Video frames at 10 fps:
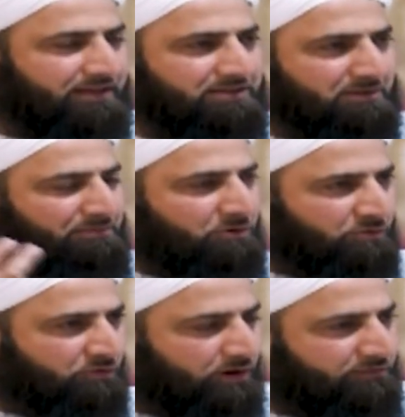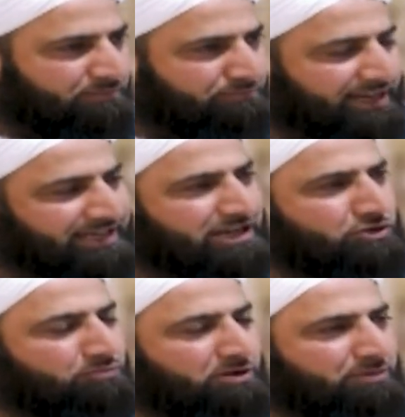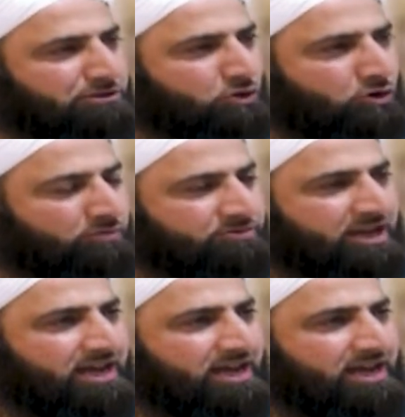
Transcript: involved in breaking into people's homes.